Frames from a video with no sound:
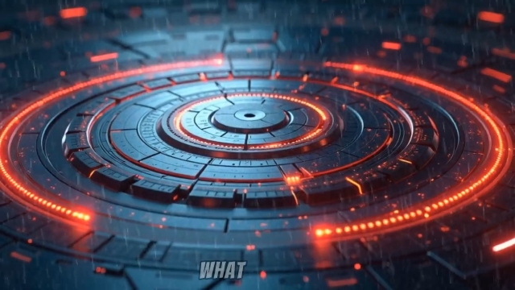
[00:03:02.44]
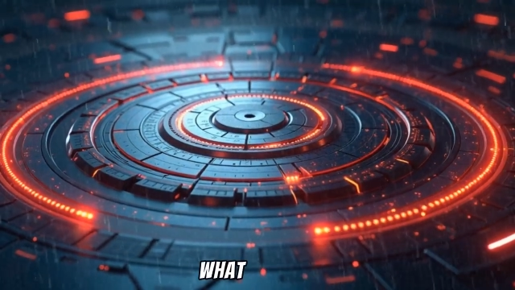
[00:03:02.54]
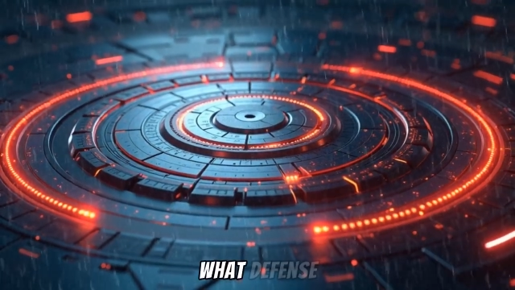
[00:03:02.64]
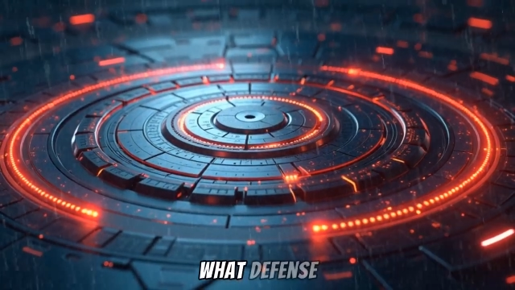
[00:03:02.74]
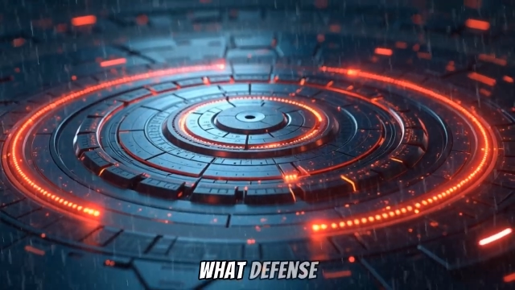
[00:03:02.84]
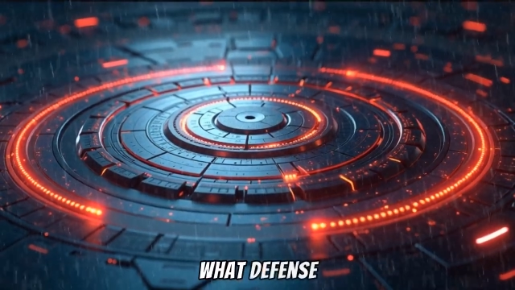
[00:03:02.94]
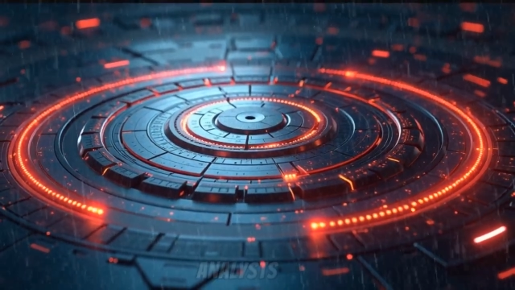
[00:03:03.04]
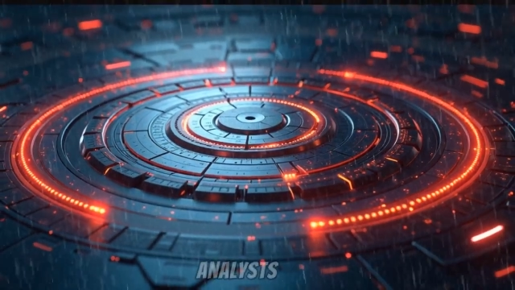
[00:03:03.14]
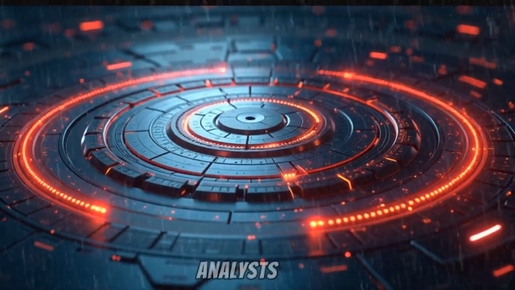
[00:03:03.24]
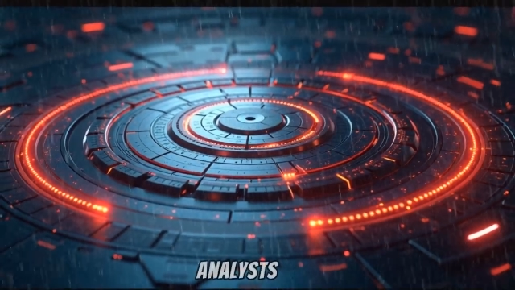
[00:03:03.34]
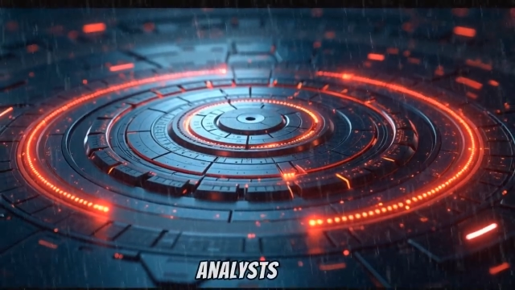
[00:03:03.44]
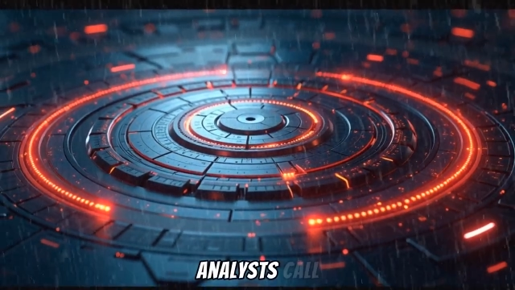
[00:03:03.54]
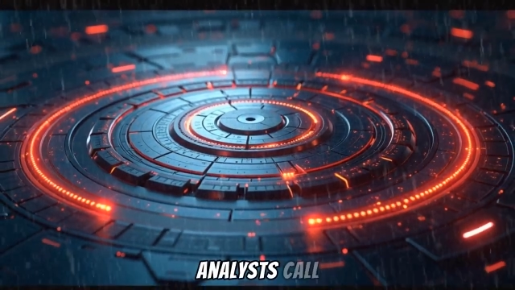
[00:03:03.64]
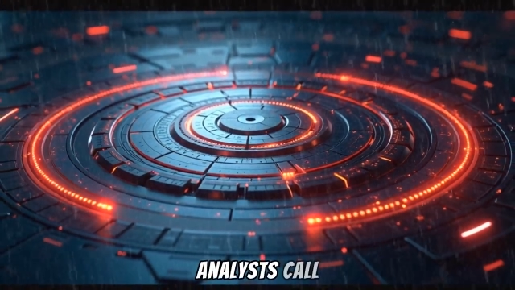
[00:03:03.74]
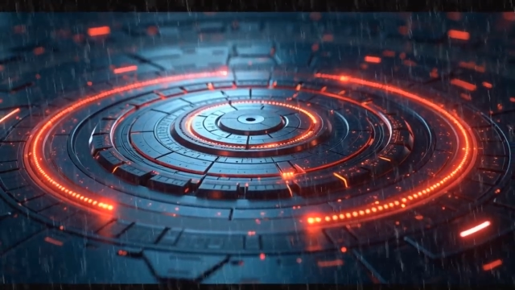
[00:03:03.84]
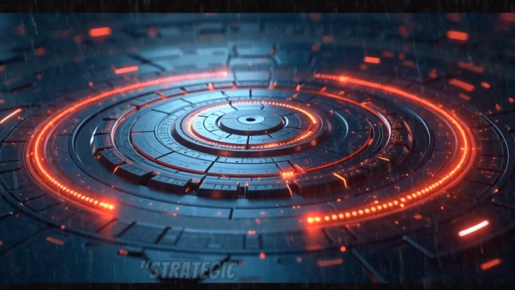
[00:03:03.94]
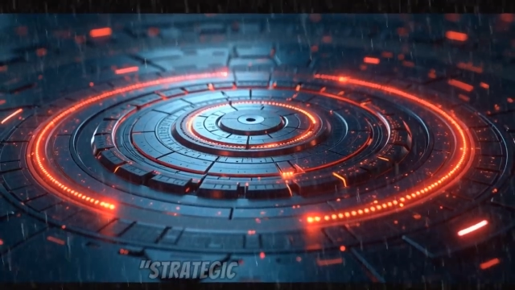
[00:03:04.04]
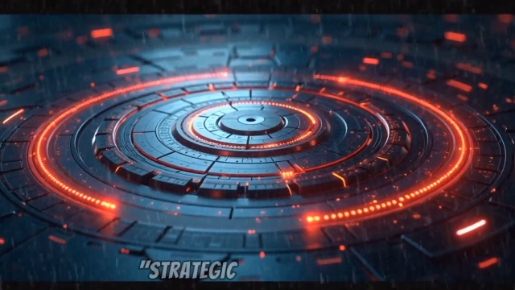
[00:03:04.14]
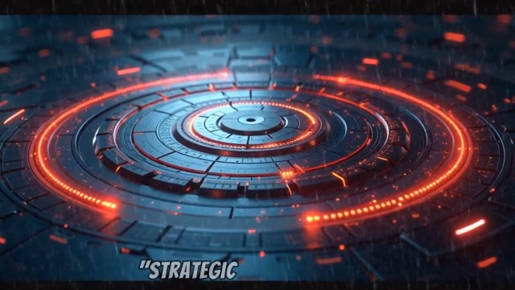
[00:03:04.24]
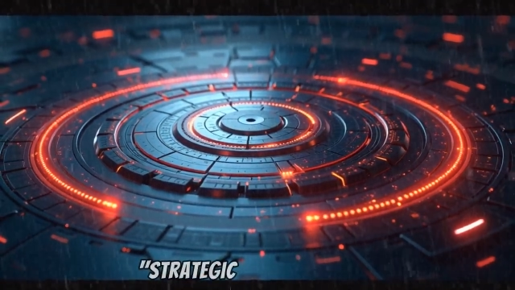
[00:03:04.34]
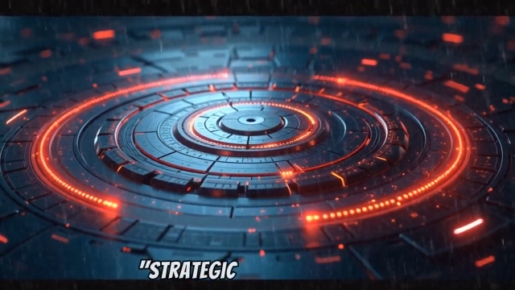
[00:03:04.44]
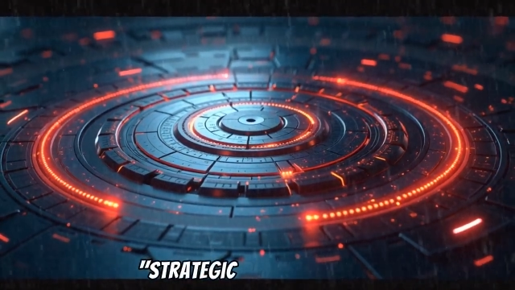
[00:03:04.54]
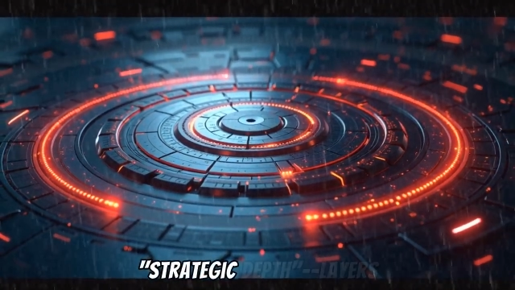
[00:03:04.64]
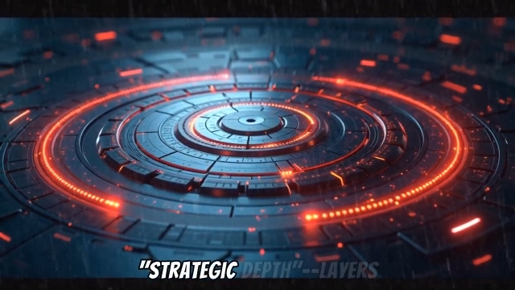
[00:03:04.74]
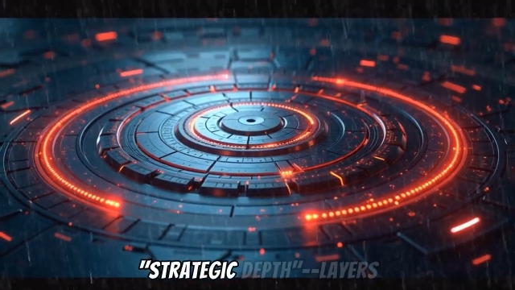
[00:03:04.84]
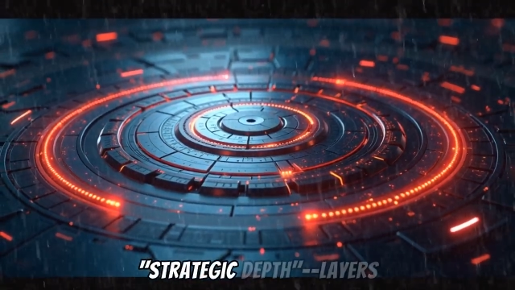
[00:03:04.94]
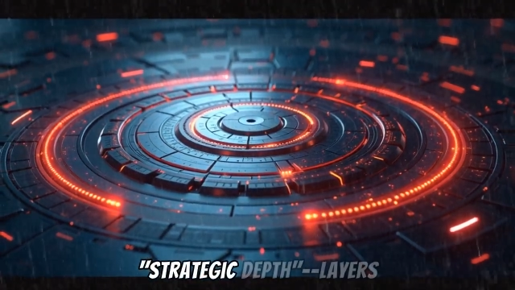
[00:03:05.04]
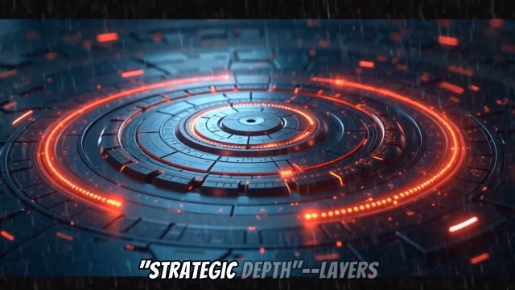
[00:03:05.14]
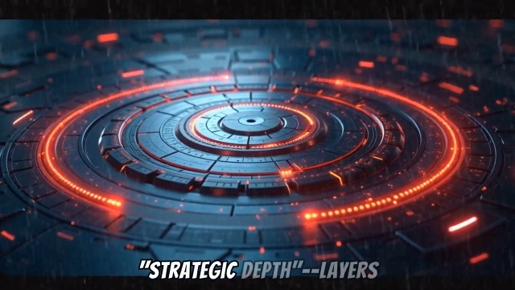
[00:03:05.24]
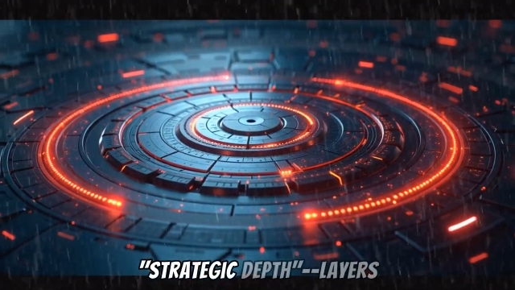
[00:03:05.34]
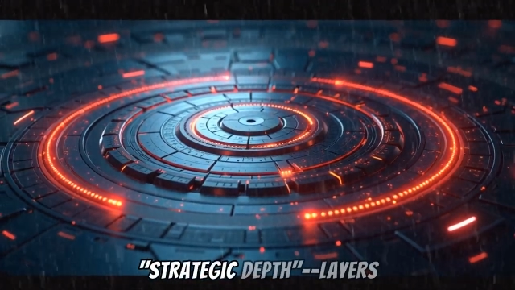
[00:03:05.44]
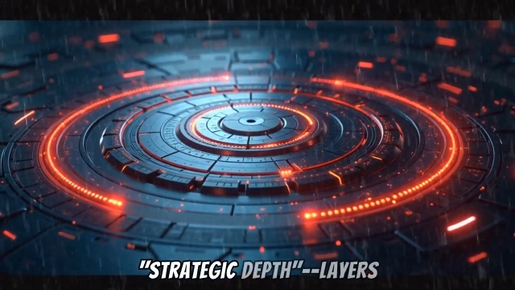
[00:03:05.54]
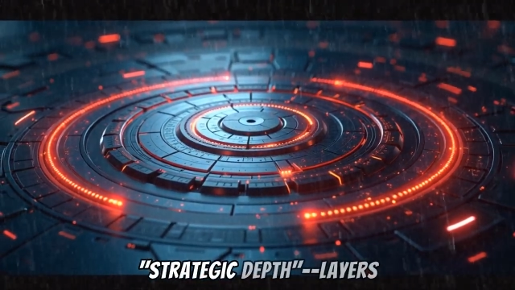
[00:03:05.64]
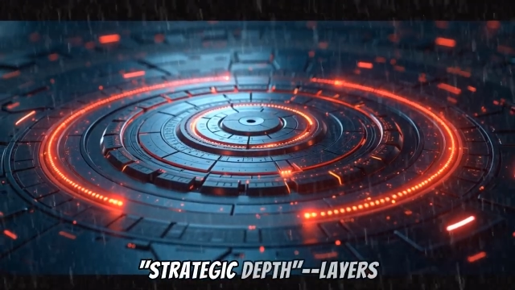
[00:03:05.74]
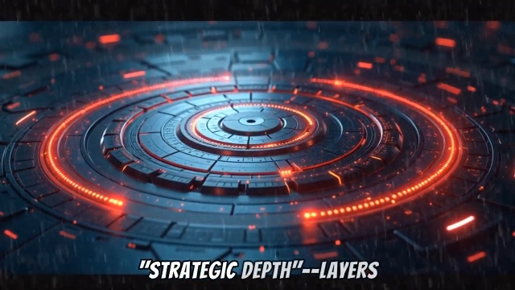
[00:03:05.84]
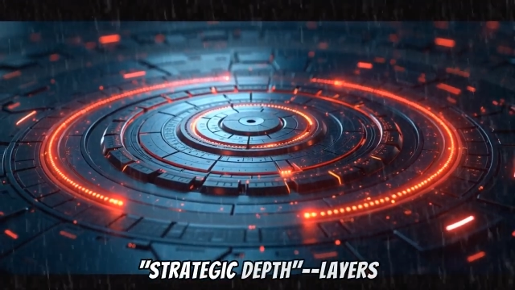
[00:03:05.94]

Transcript: [unreadable: no face in view]